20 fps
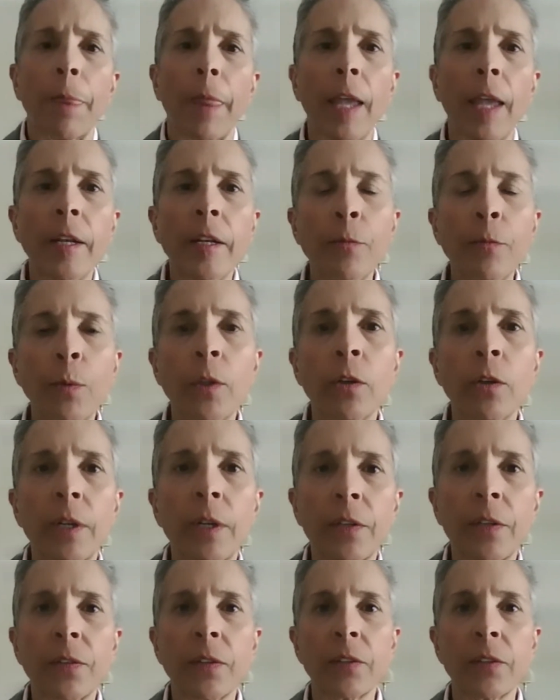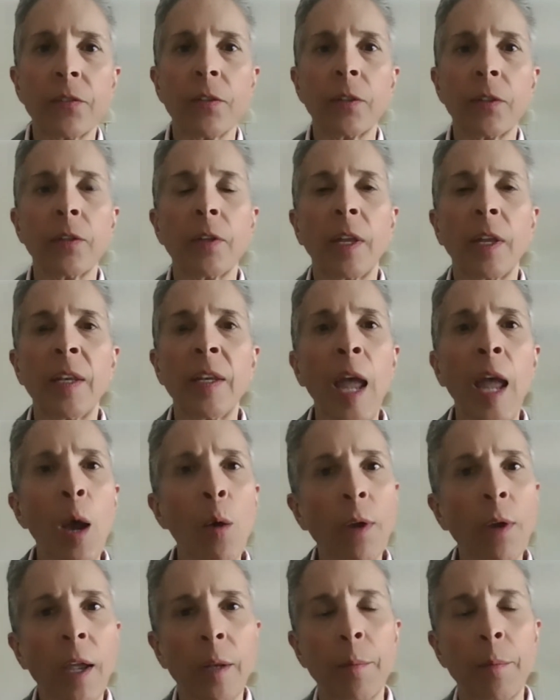And if we look at this and
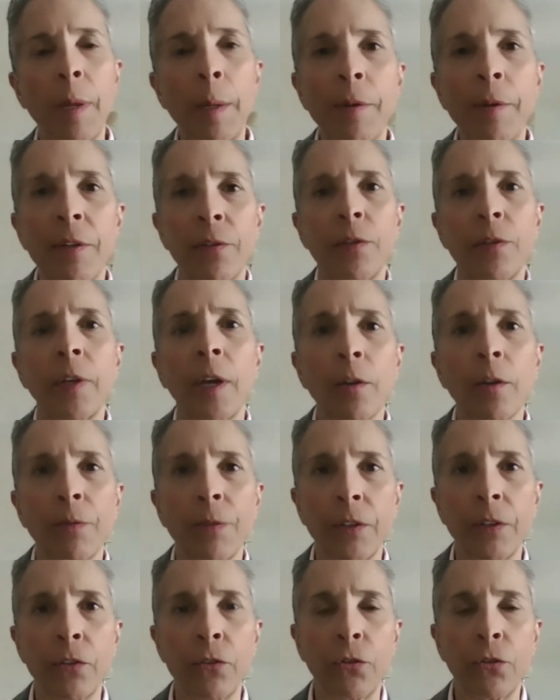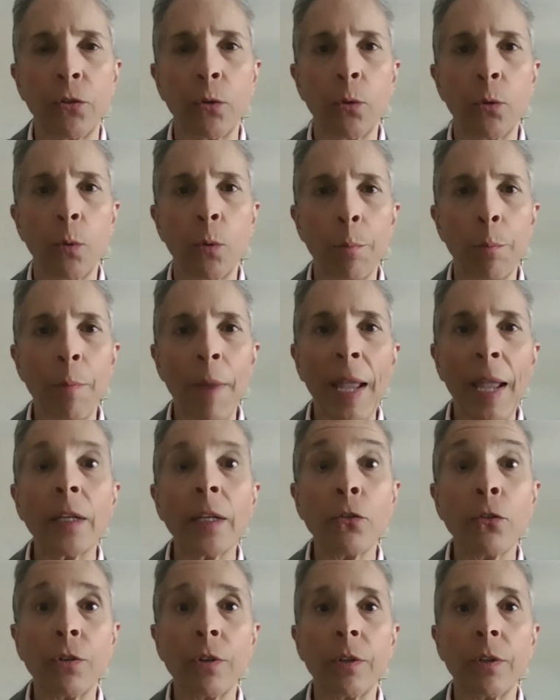now kind of maybe delve into
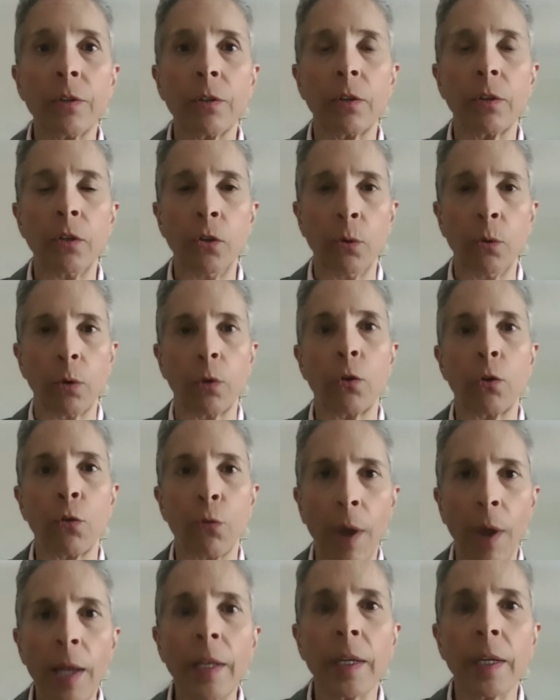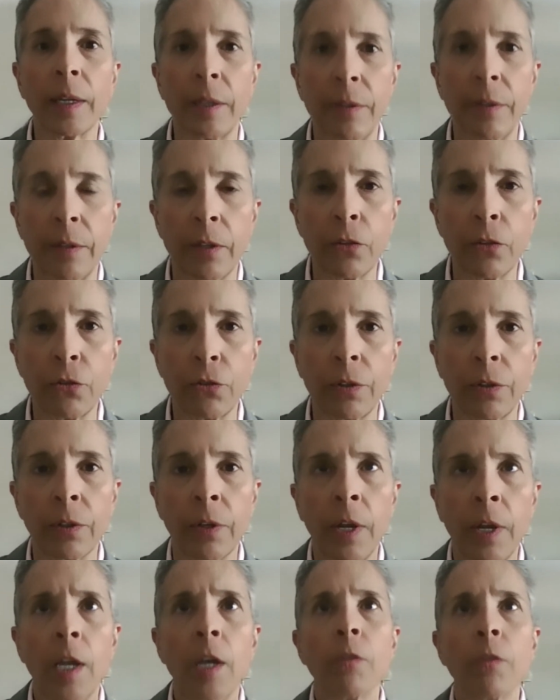managing, chronic
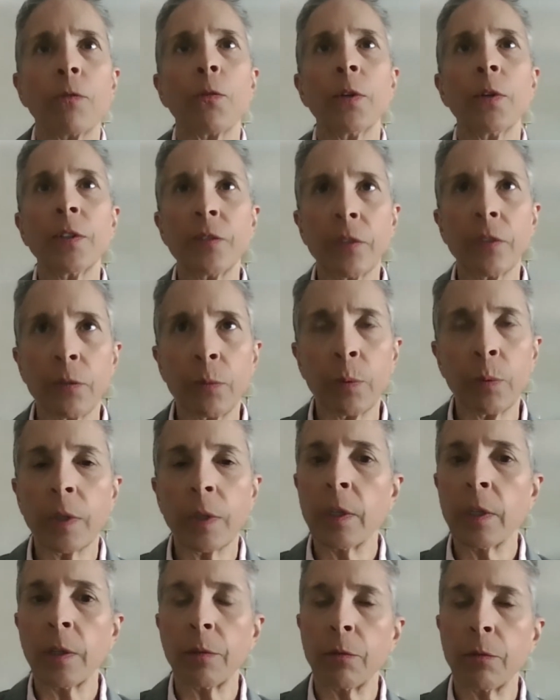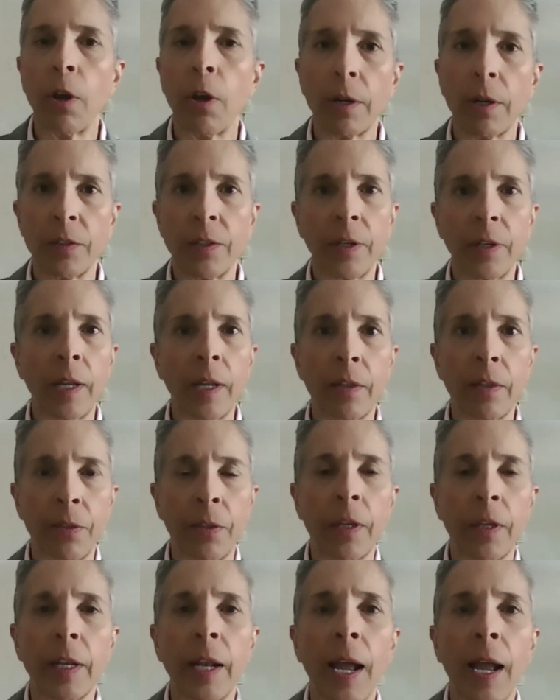condition. For instance, we're going to talk today, I
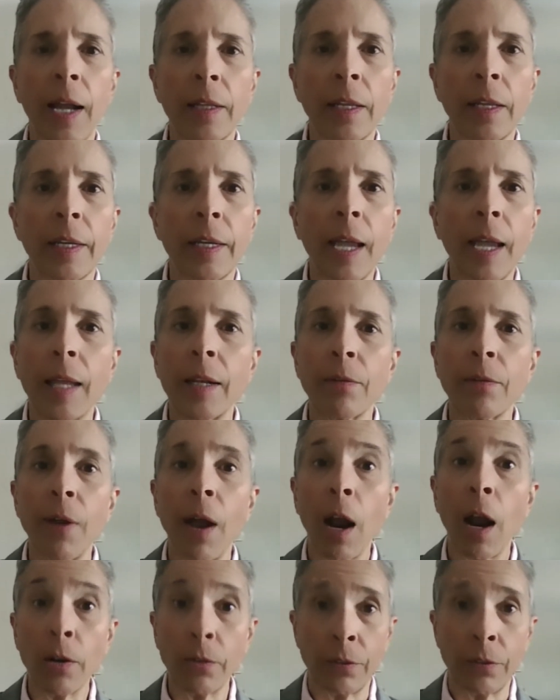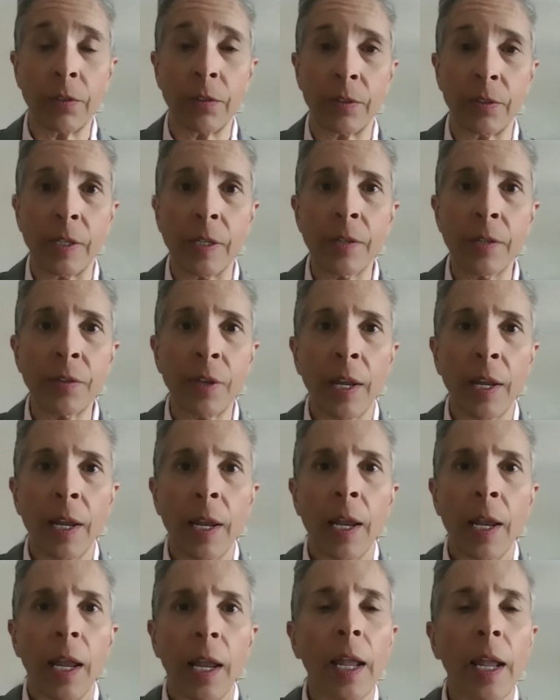think, and highlight kind of heart disease.
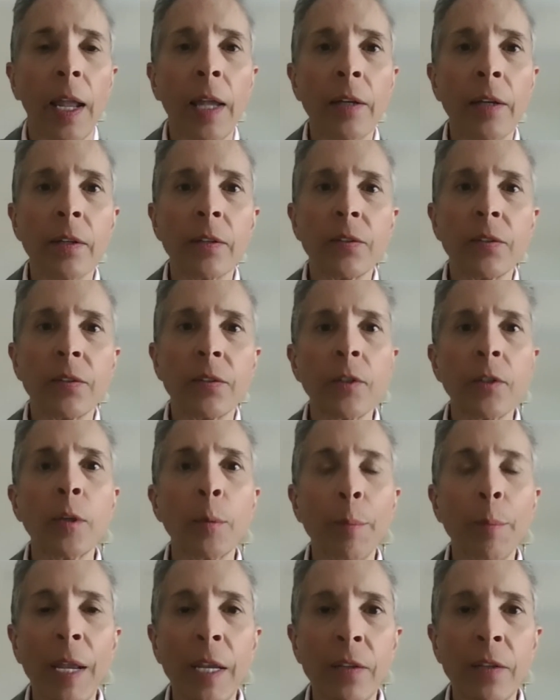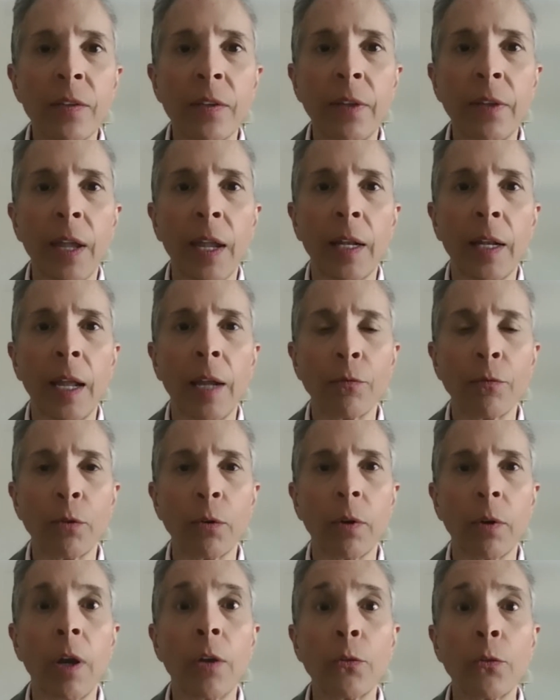And it's still amazing that
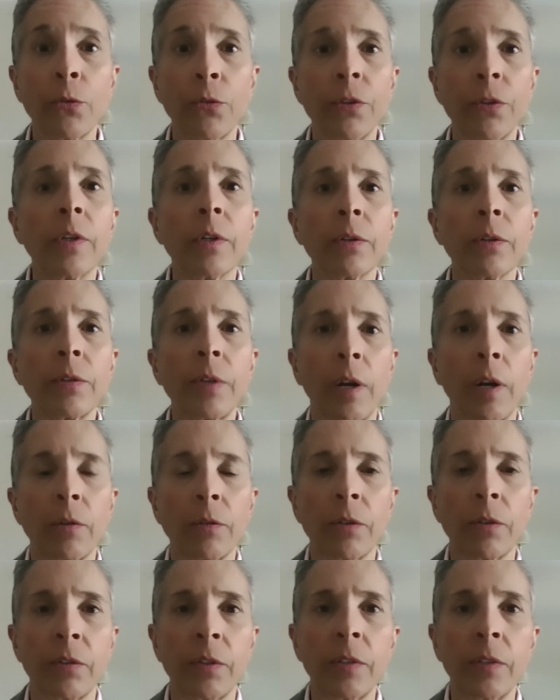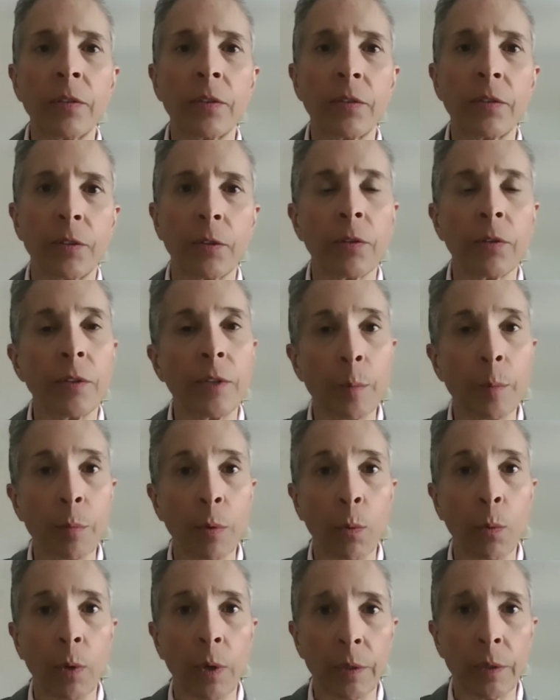after 100 years, heart disease is still the
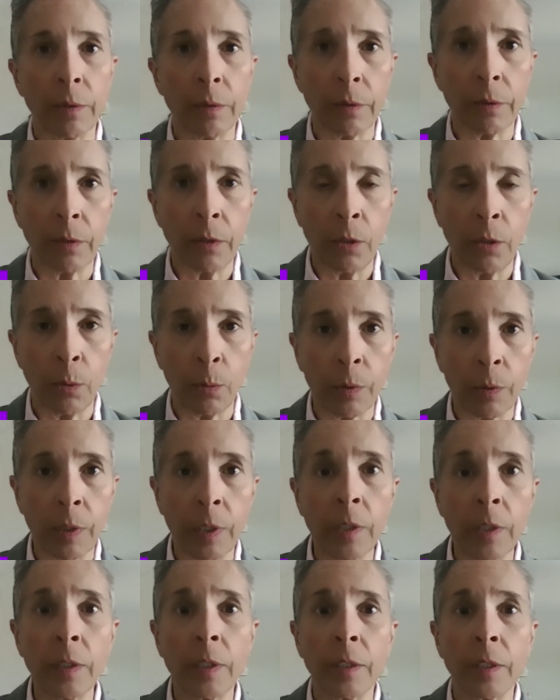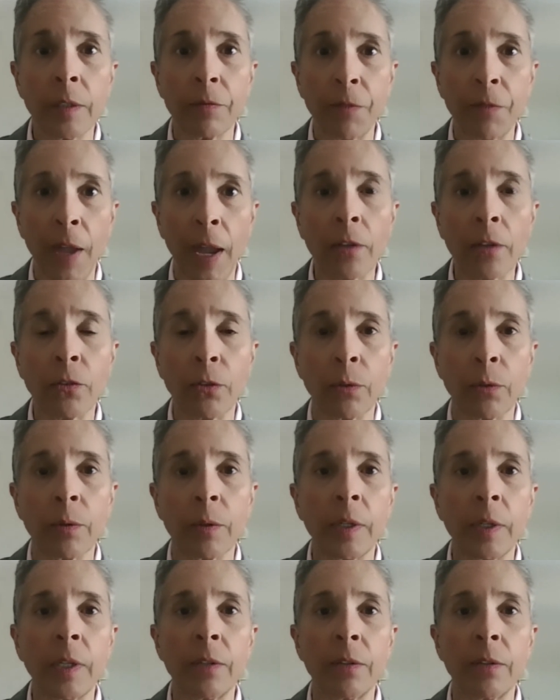number one, killing
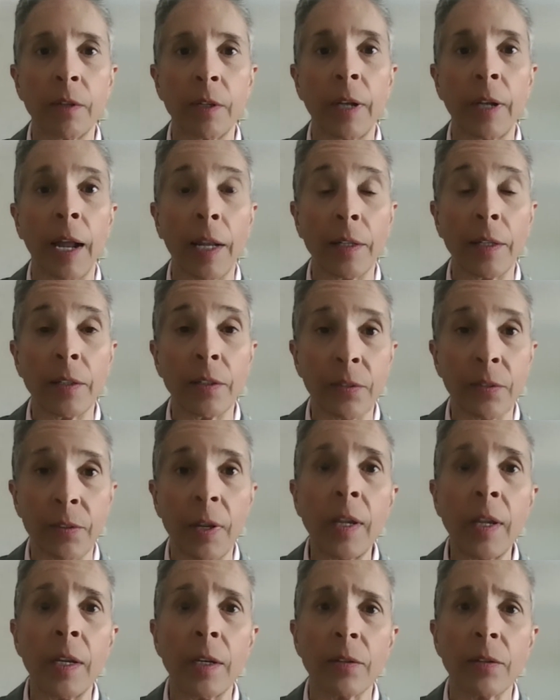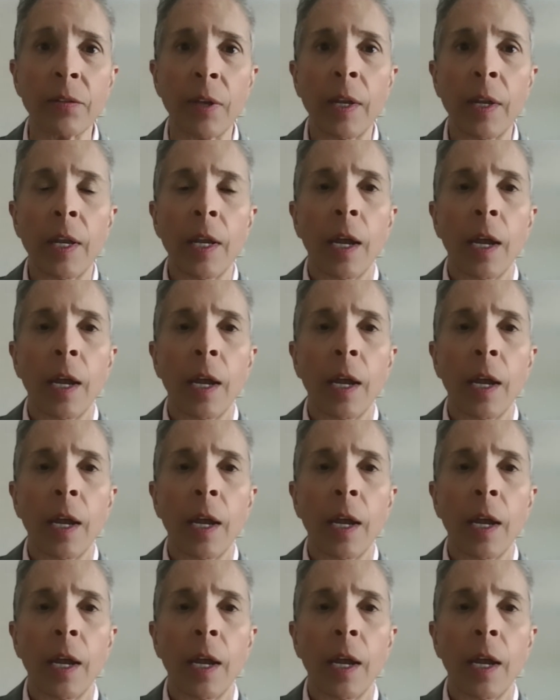factor in the United States.